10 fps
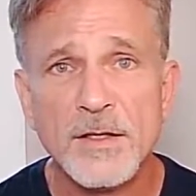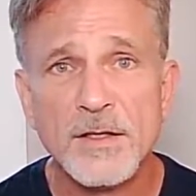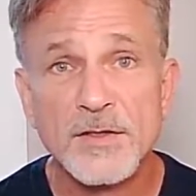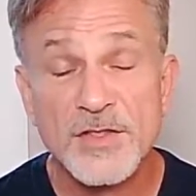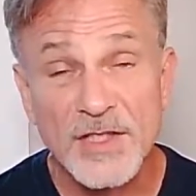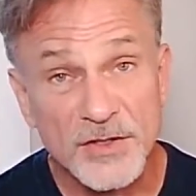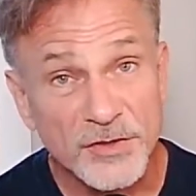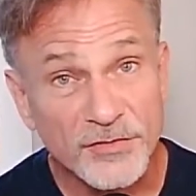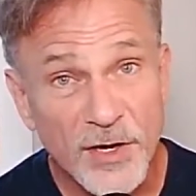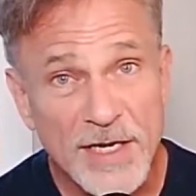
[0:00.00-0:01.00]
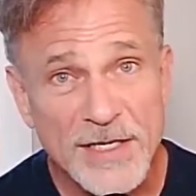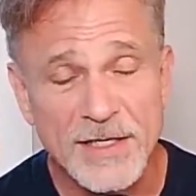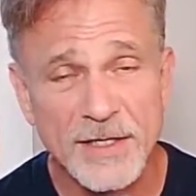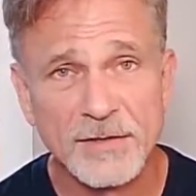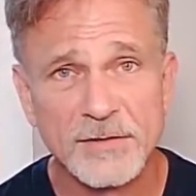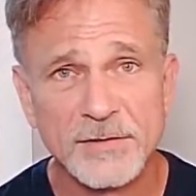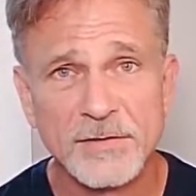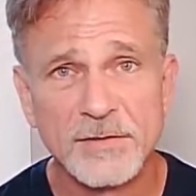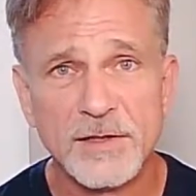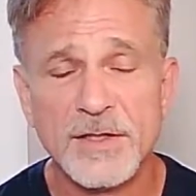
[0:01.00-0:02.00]
Schizophrenia
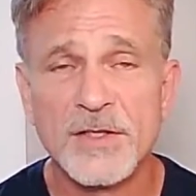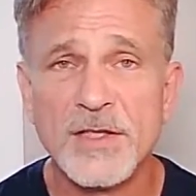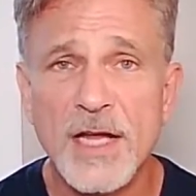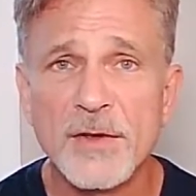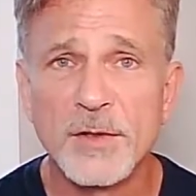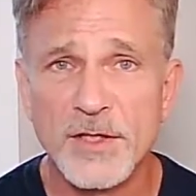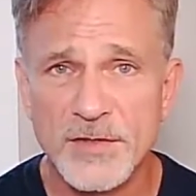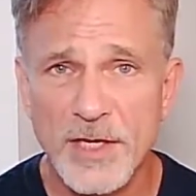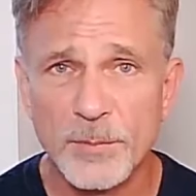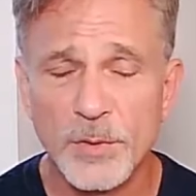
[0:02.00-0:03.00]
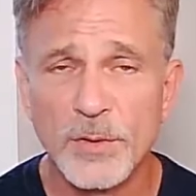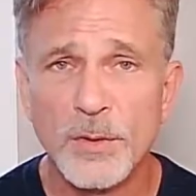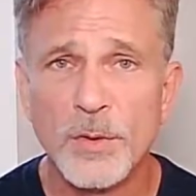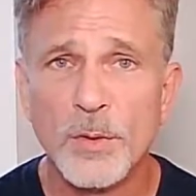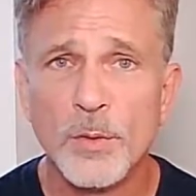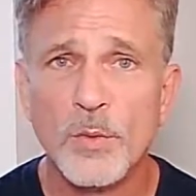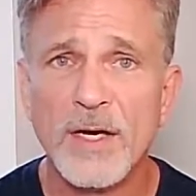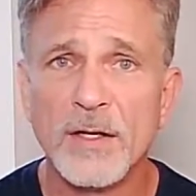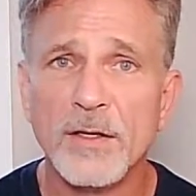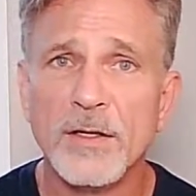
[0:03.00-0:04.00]
is another example,
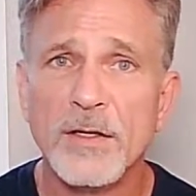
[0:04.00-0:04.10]
where